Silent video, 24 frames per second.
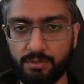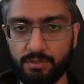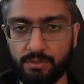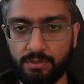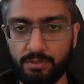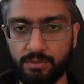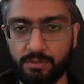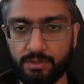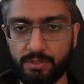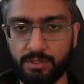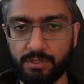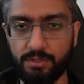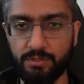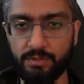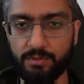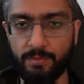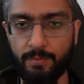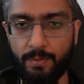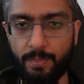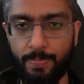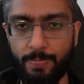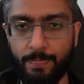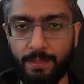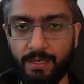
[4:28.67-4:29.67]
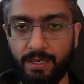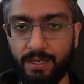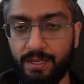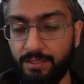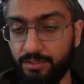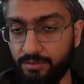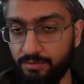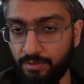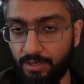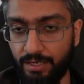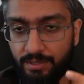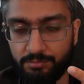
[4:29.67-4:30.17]
Okay,
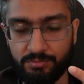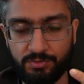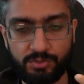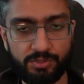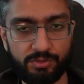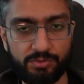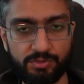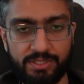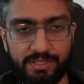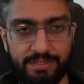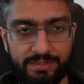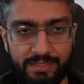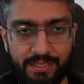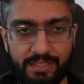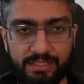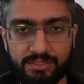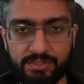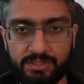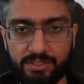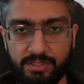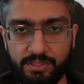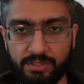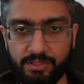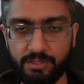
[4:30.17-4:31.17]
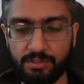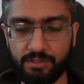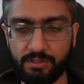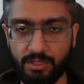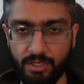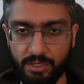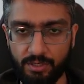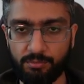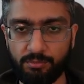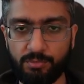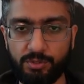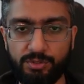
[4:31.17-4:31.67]
and I'm using text here,
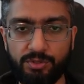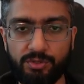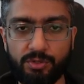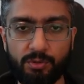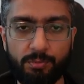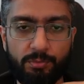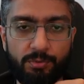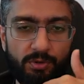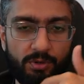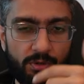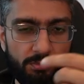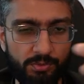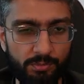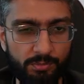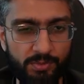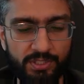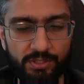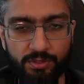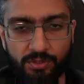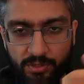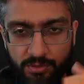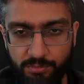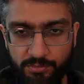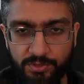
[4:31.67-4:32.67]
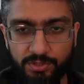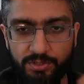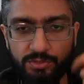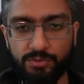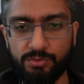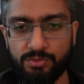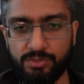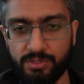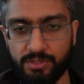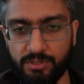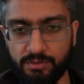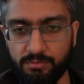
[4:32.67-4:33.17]
but you're probably going to be
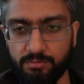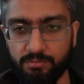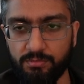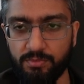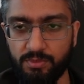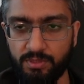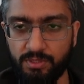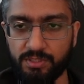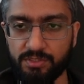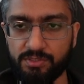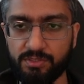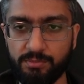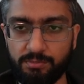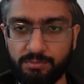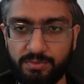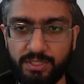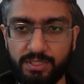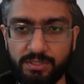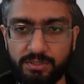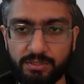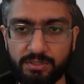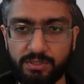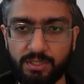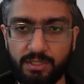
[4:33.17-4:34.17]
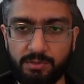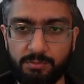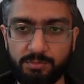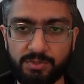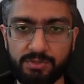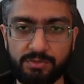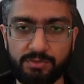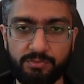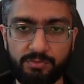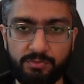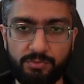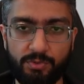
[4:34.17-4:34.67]
using custom data
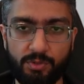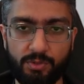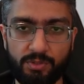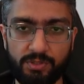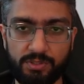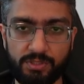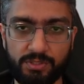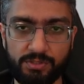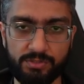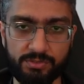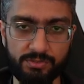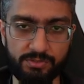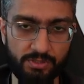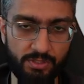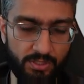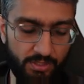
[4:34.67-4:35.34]
types for this.